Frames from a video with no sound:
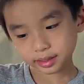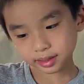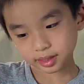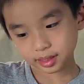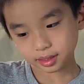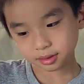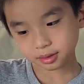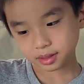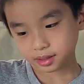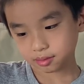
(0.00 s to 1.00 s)

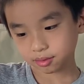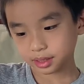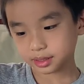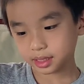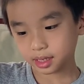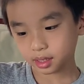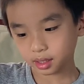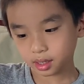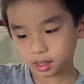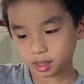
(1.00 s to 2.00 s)
skills racing
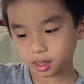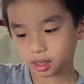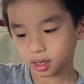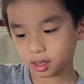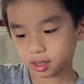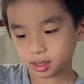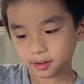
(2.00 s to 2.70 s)
along